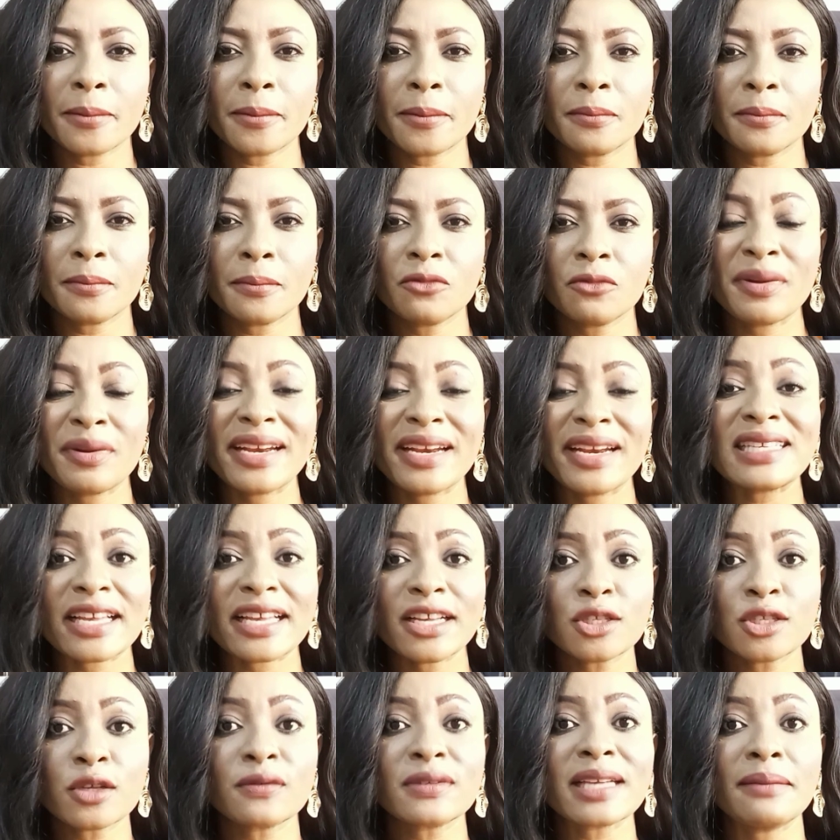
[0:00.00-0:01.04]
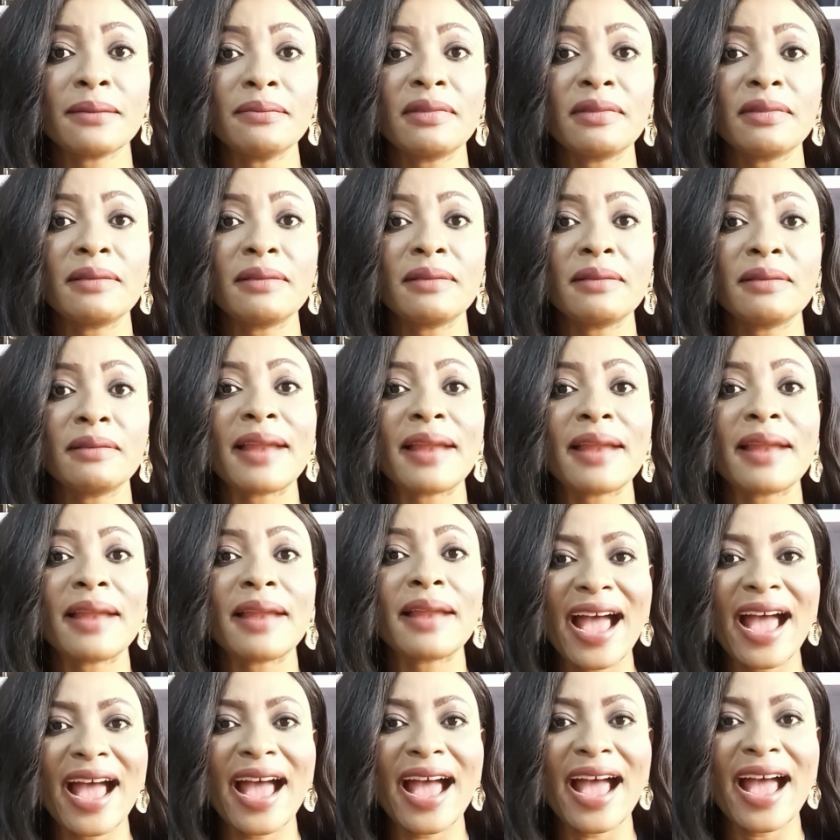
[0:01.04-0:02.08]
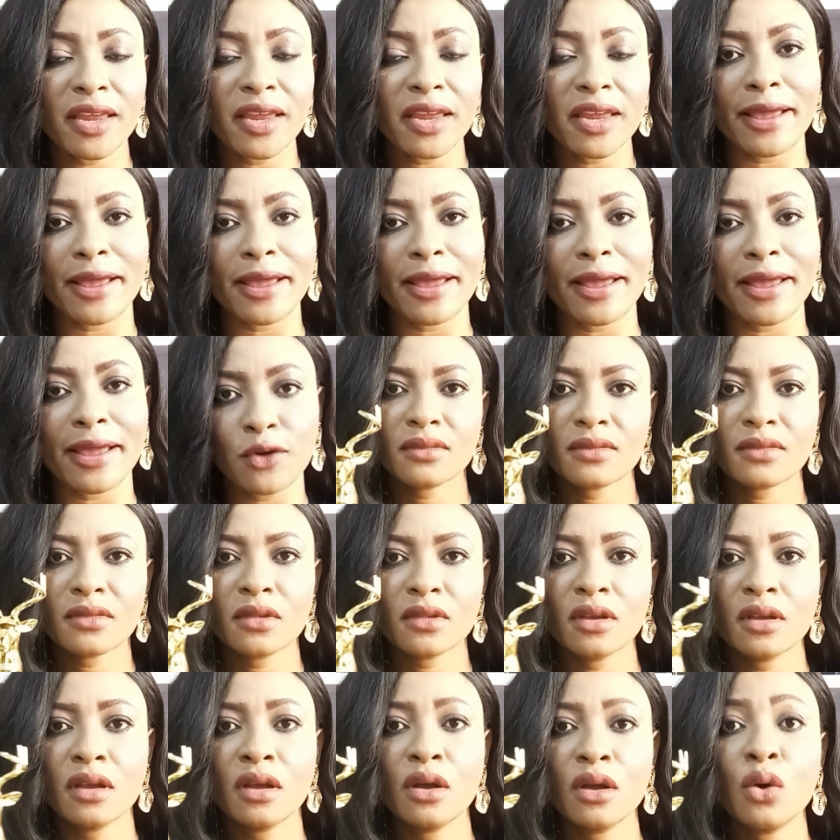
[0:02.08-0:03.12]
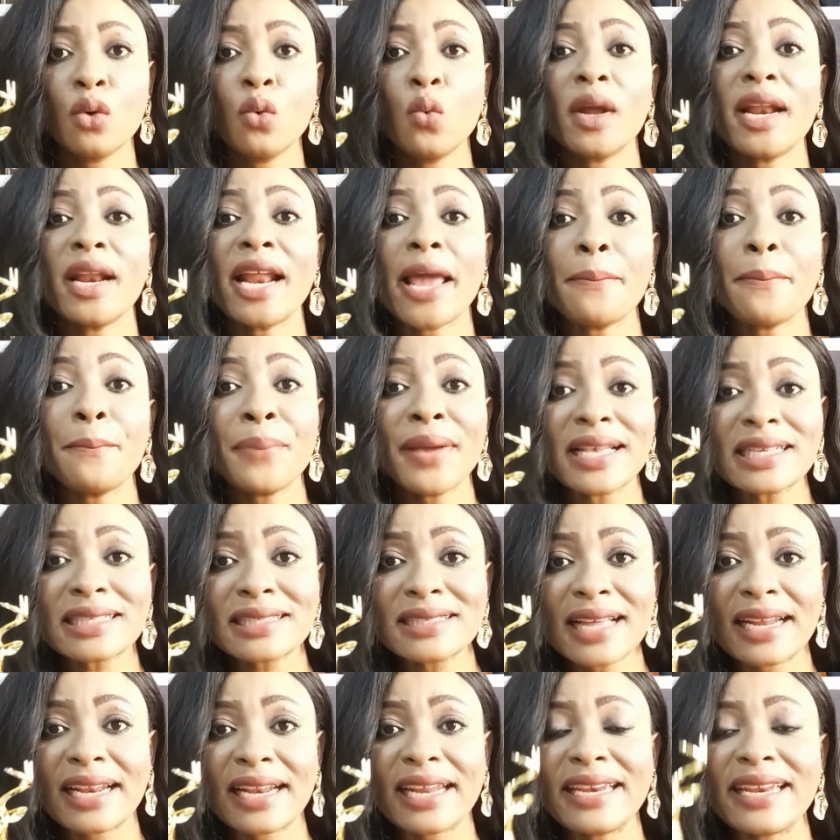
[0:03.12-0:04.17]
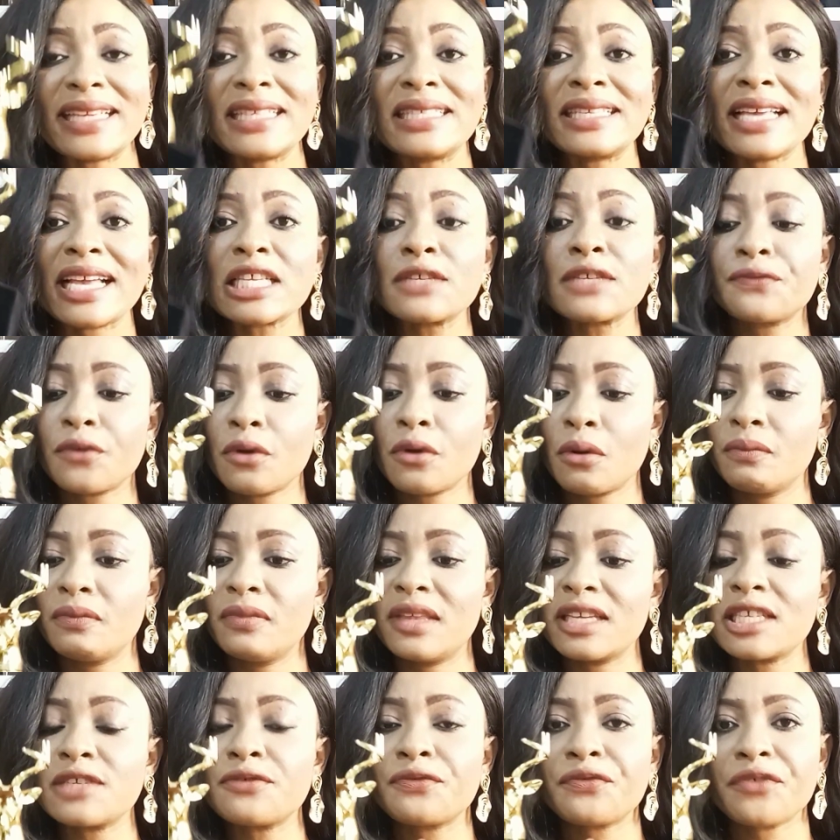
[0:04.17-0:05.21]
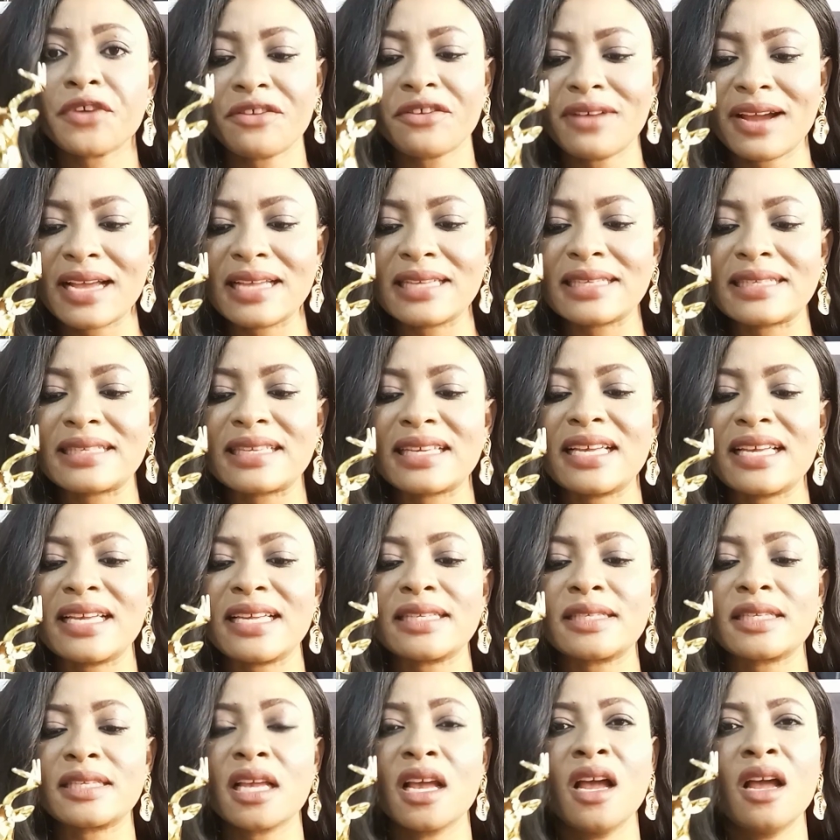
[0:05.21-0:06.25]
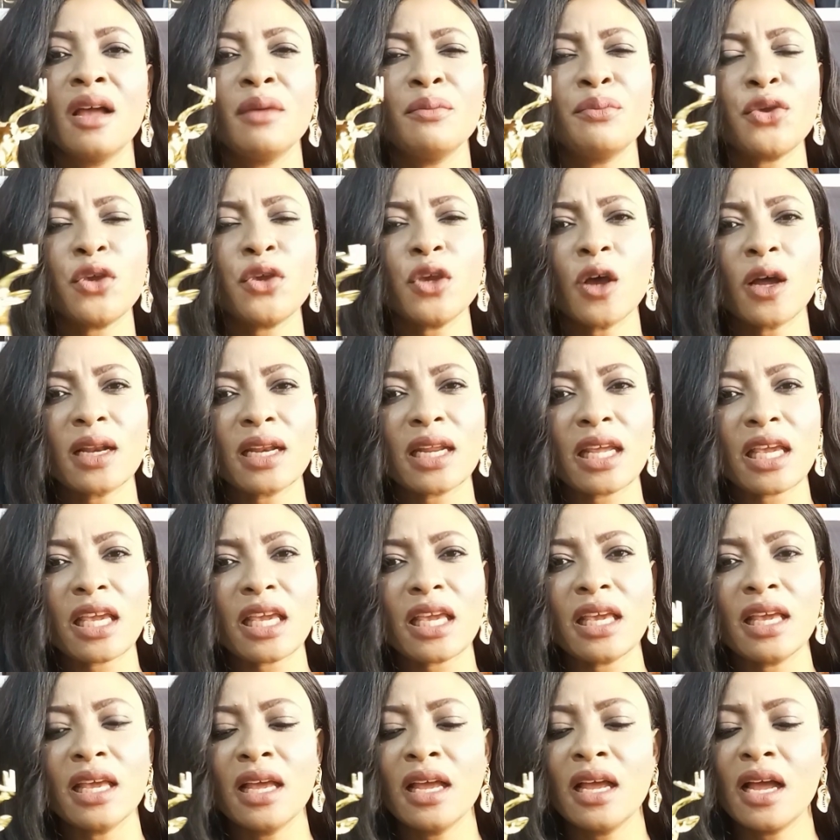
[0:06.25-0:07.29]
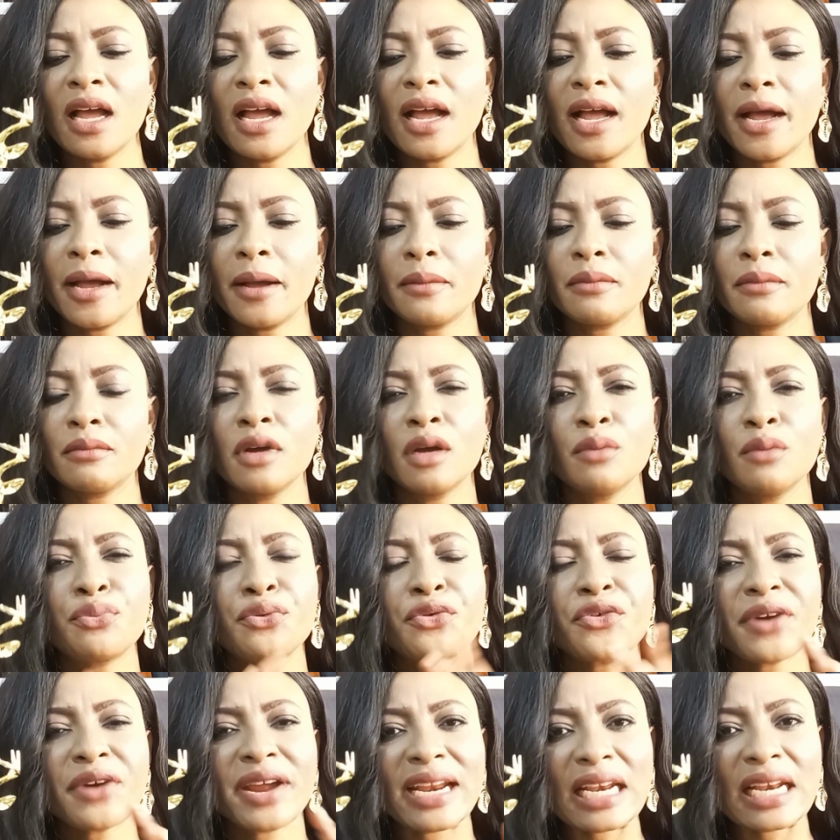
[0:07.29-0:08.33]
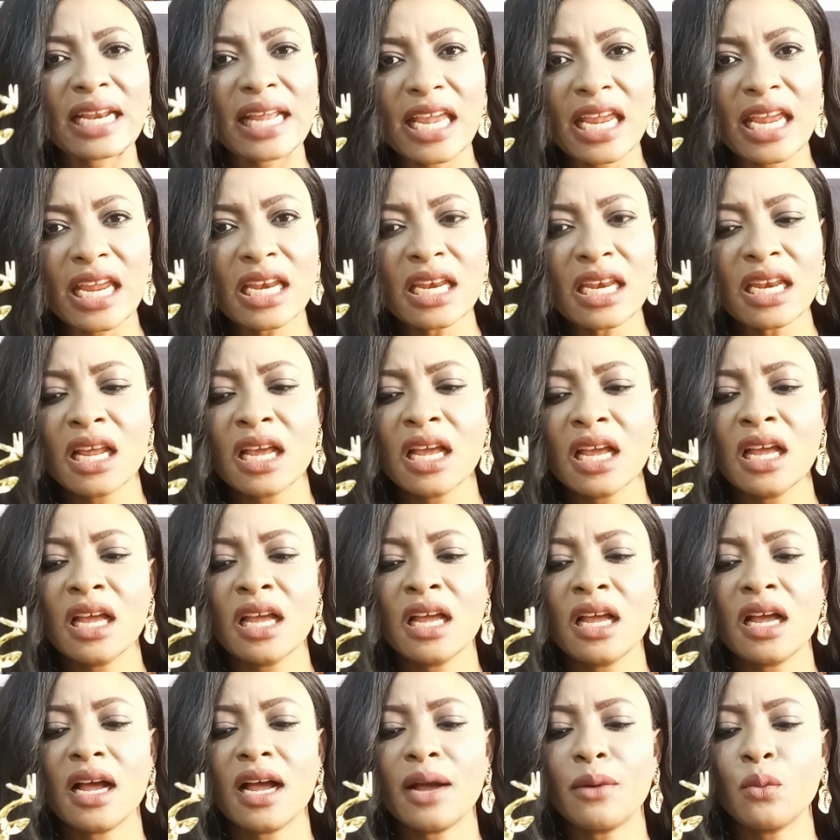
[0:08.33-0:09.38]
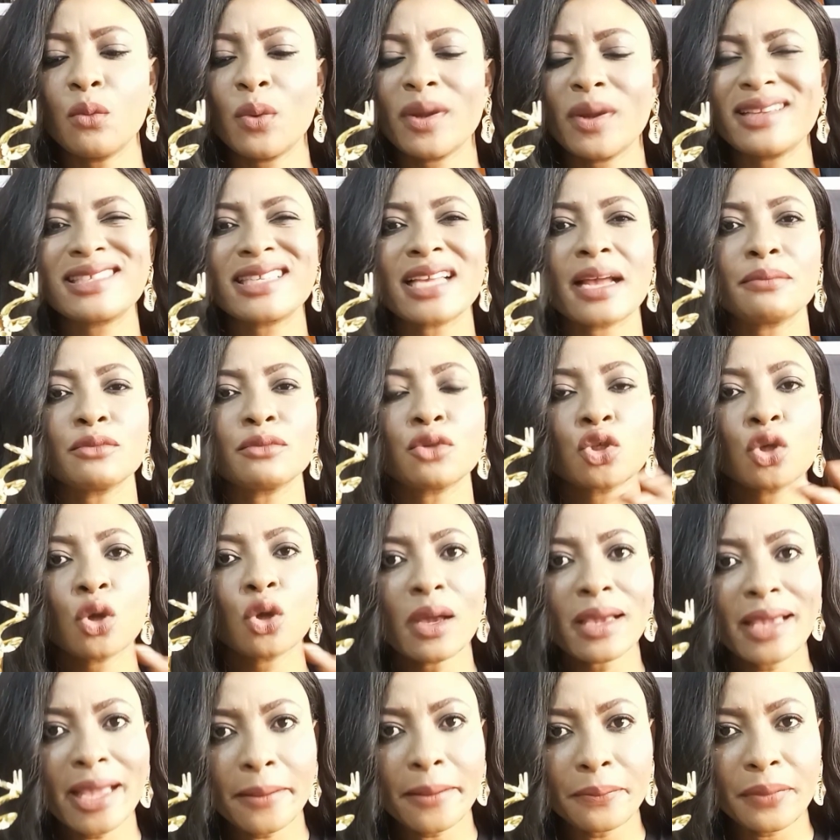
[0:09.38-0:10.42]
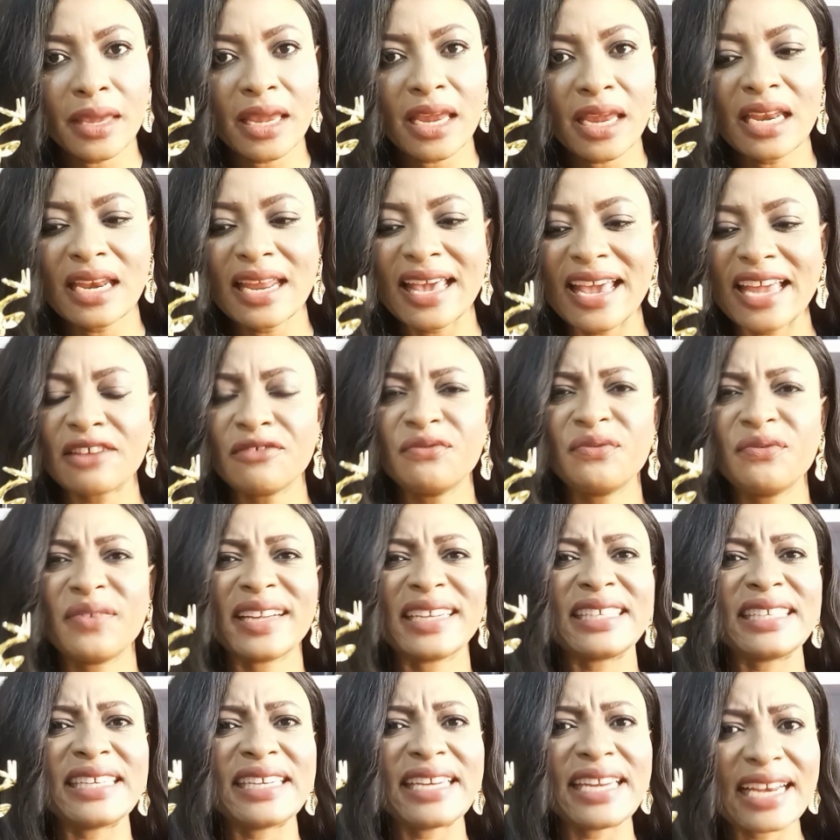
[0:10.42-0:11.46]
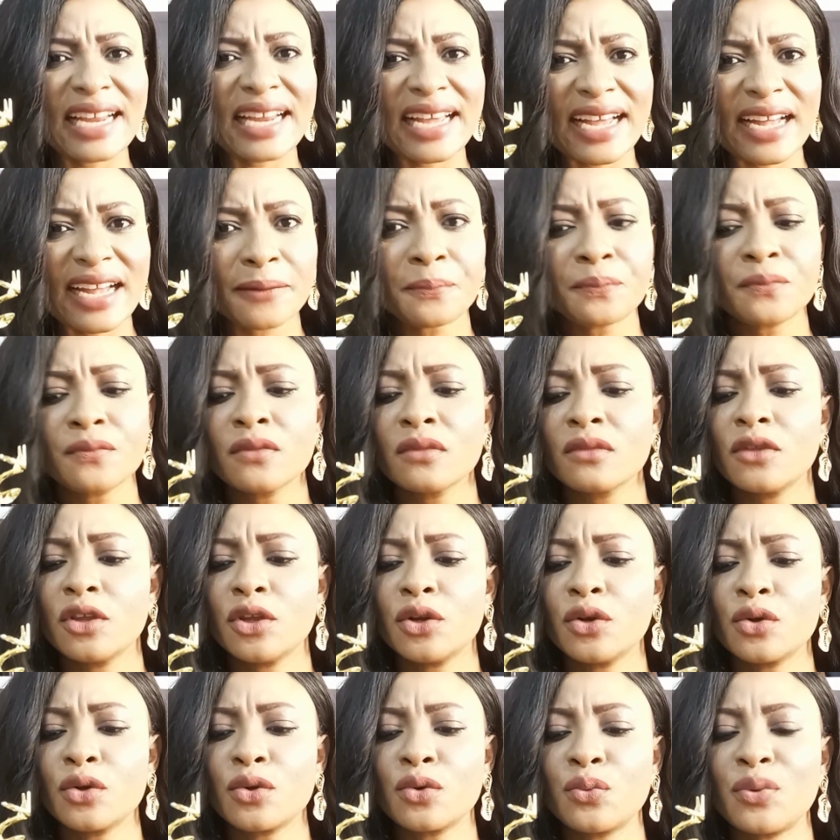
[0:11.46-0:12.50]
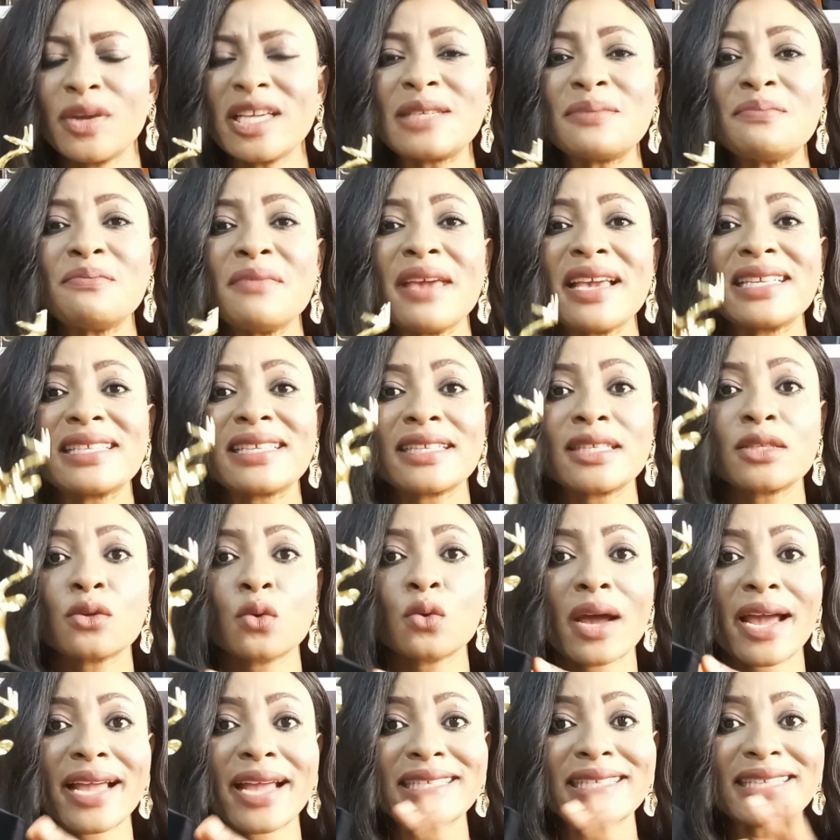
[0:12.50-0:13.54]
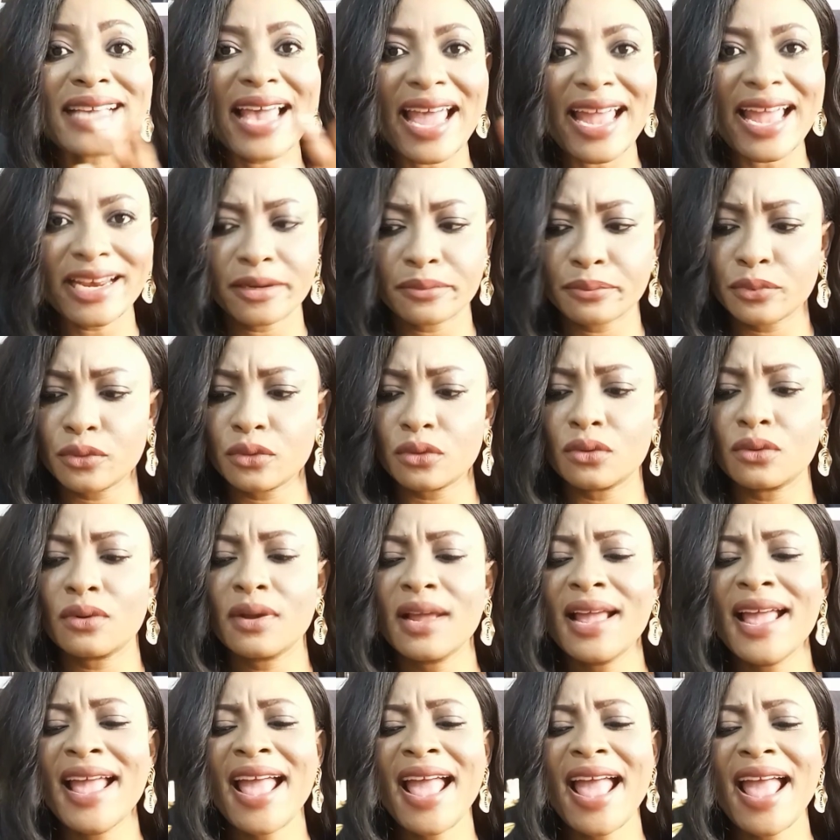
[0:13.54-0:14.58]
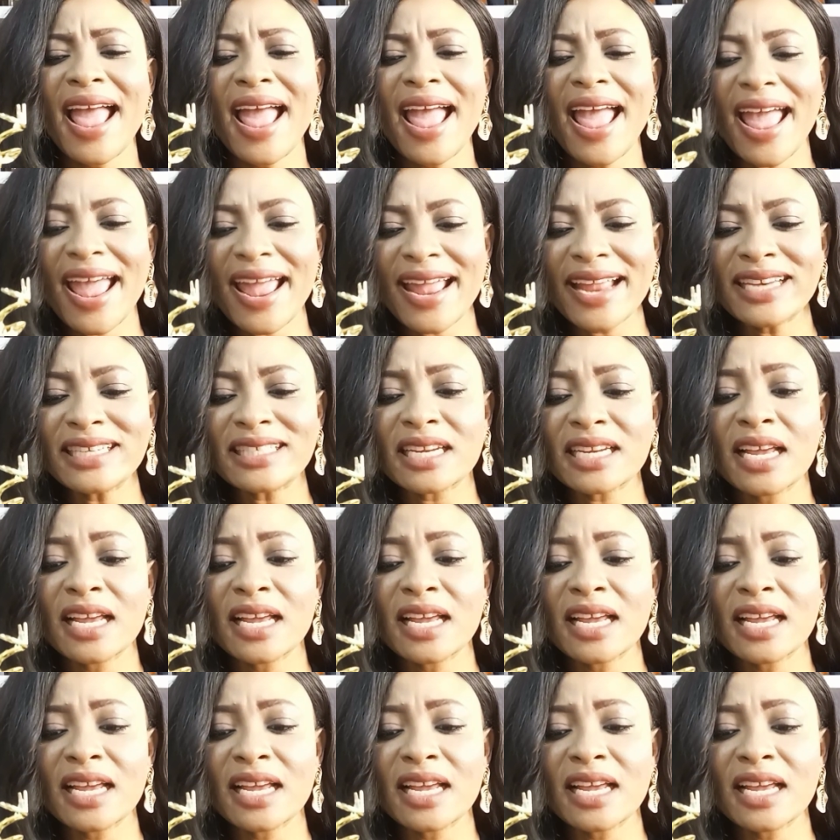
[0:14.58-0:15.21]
reminiscent of something I have in my collection. What I personally detect from this fragrance is purely praline with some tonka bean and vanilla, you know, which makes it quite edible. And